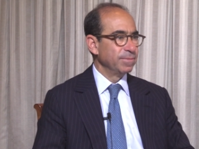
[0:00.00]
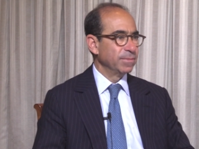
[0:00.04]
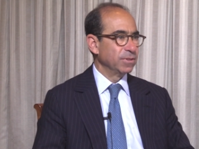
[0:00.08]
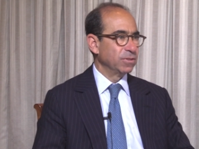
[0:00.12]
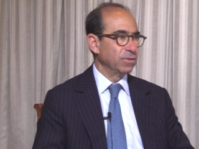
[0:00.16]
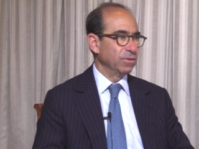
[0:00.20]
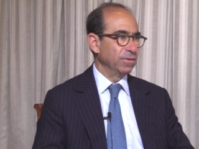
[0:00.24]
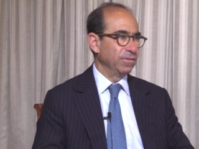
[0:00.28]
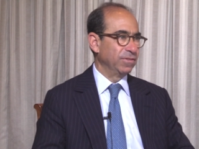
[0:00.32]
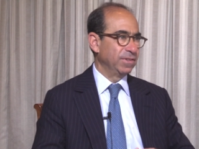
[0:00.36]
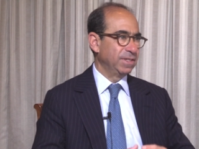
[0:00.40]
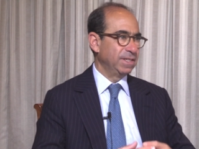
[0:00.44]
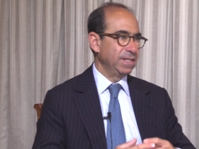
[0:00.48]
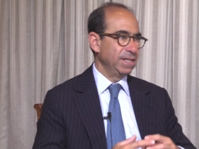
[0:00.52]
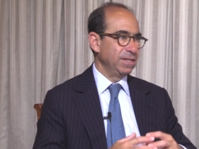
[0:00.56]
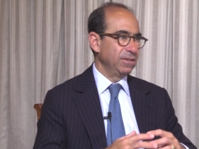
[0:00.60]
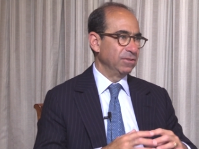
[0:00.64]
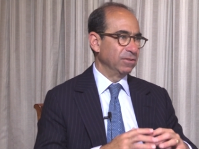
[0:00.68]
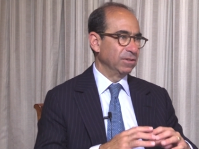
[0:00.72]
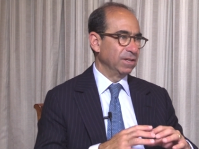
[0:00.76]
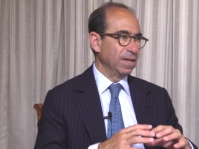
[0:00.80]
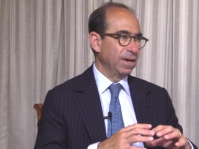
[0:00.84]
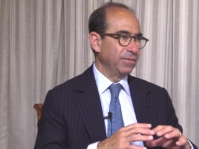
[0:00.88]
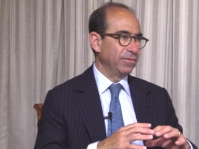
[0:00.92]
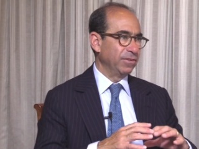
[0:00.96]
sort of
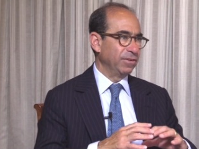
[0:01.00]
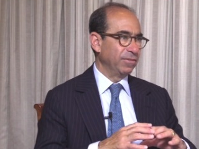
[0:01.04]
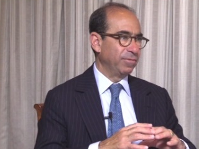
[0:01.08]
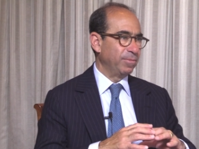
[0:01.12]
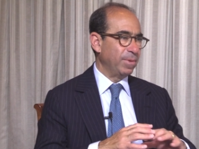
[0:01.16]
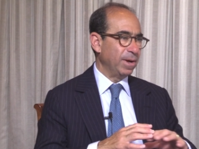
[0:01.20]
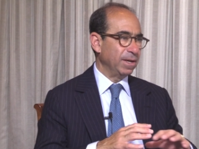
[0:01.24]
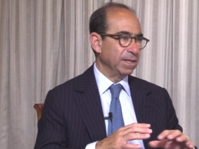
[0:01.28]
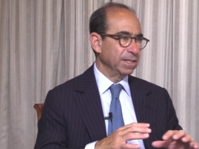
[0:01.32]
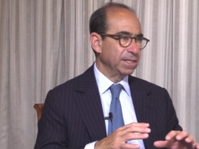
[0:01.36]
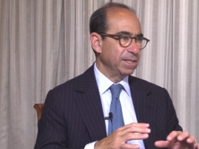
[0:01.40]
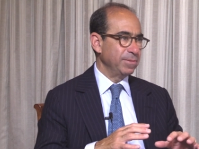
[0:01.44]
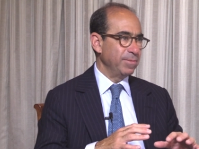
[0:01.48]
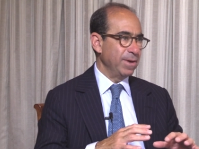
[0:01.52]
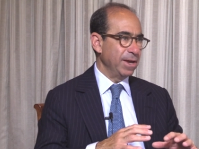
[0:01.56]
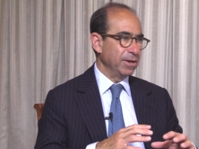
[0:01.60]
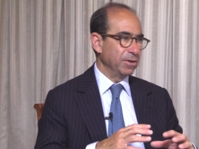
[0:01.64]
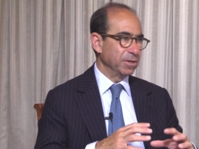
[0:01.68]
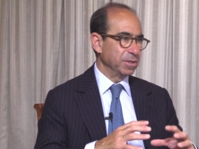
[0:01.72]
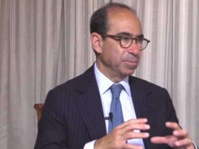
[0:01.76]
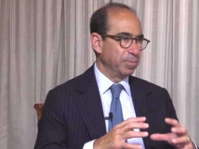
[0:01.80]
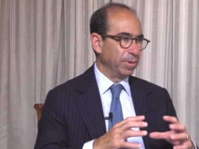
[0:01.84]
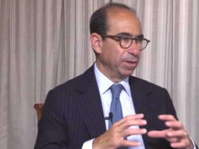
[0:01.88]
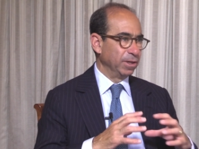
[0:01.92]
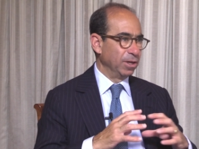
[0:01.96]
senior level of
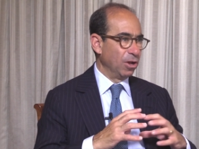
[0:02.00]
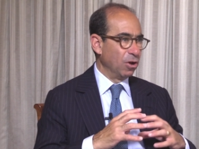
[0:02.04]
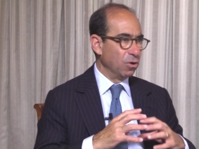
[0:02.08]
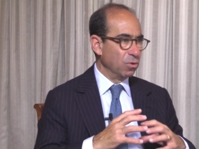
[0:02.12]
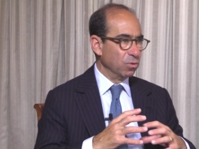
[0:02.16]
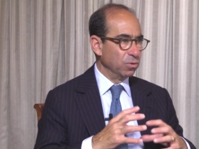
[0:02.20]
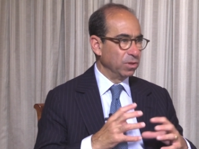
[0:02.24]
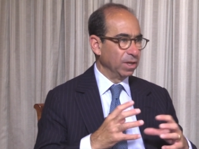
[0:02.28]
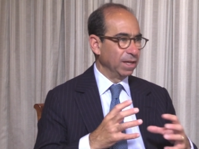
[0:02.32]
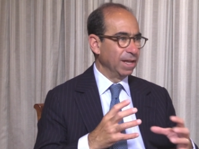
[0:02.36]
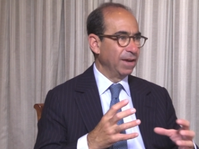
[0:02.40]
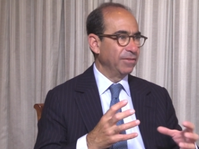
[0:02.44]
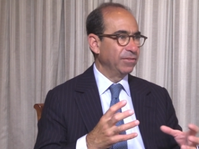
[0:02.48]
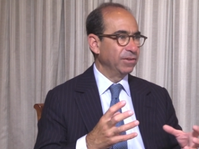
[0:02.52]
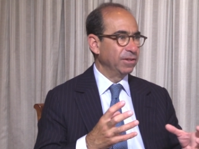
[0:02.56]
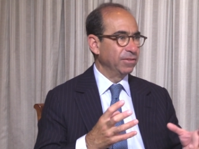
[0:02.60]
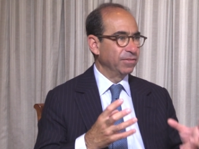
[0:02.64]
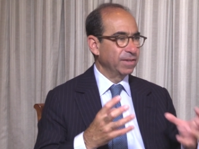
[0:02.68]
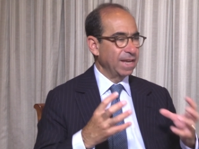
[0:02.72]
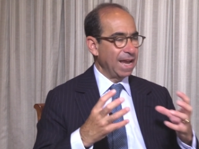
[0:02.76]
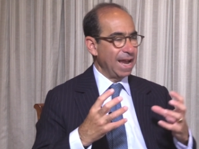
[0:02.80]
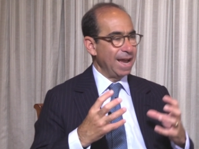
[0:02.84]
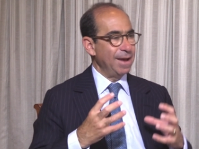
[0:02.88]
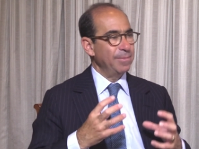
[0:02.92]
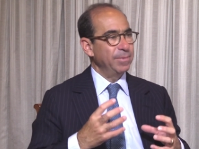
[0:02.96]
policymakers below the level
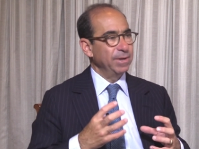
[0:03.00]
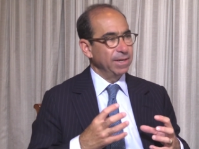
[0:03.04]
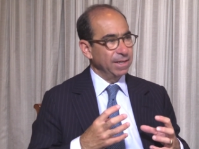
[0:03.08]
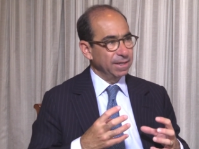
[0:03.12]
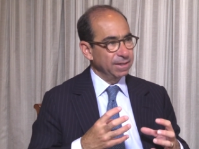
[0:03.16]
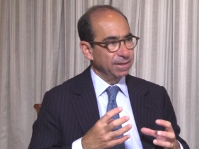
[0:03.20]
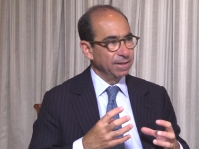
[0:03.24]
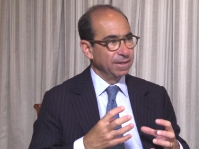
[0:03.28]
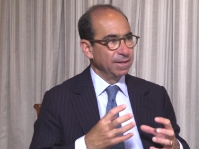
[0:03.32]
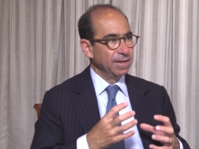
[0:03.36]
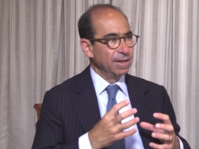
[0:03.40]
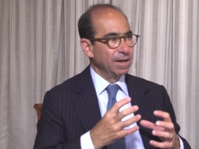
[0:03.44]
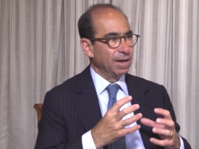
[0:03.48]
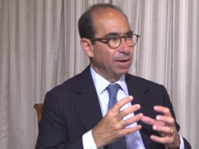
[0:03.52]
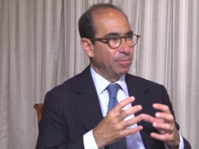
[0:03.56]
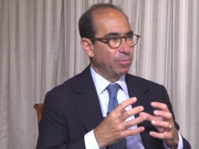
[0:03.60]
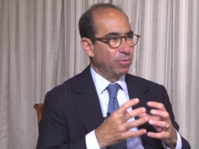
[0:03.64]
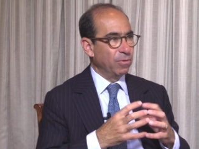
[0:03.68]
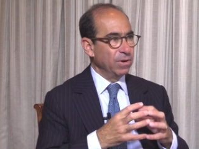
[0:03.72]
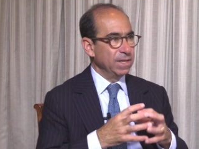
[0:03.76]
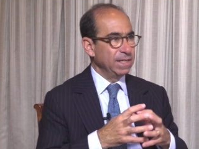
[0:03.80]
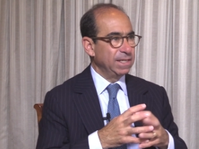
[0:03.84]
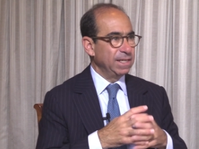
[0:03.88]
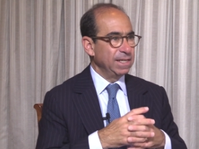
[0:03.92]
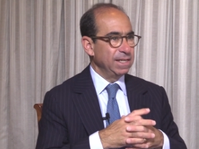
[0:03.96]
of cabinet
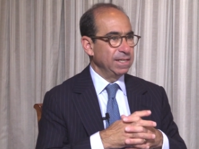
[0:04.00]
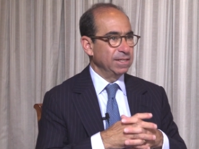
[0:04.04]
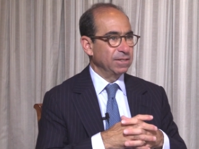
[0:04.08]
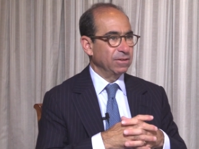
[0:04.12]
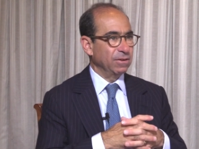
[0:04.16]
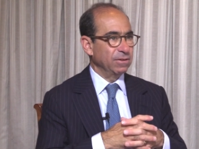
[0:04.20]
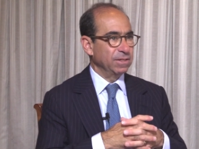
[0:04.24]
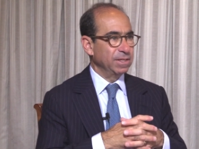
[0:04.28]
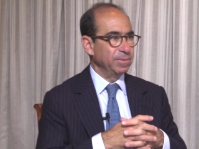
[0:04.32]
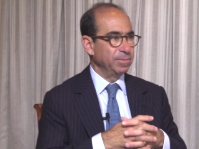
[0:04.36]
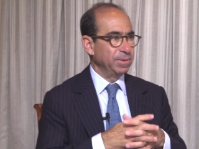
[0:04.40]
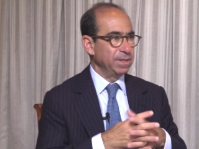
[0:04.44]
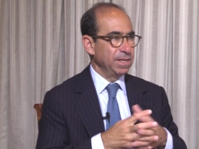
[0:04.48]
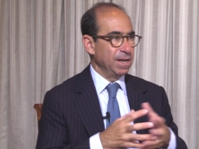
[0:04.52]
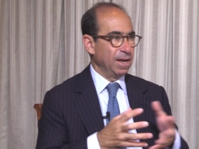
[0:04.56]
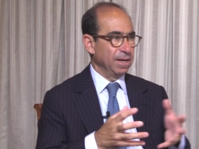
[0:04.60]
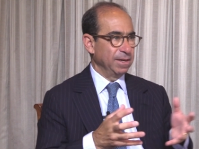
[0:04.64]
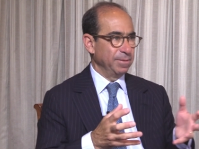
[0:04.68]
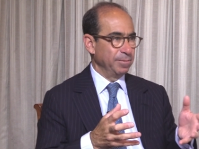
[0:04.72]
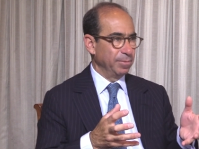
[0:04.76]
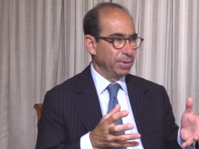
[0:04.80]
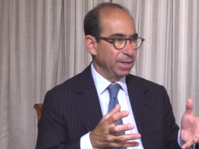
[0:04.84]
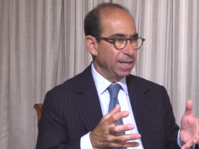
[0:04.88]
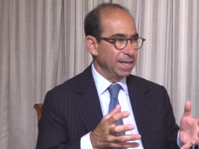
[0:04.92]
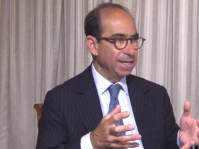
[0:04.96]
appointees are simply
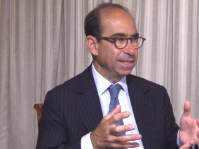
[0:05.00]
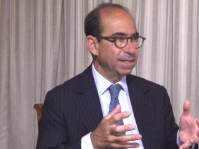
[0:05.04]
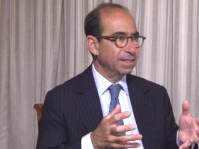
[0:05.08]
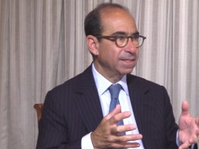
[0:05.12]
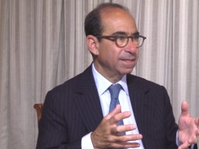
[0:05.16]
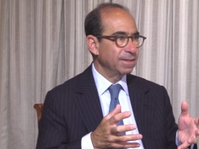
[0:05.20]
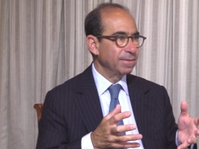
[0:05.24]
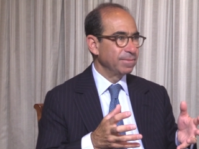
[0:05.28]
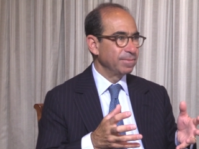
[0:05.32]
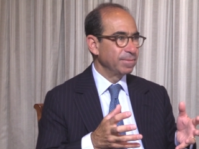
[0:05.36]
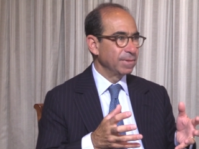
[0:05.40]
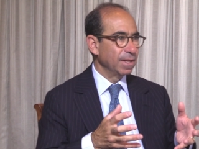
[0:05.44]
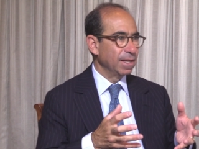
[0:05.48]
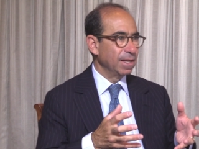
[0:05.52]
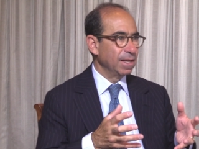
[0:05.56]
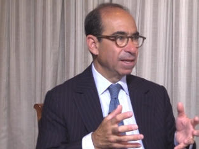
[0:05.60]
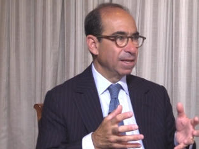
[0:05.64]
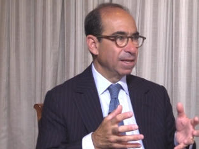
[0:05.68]
not in place. Mm-hmm.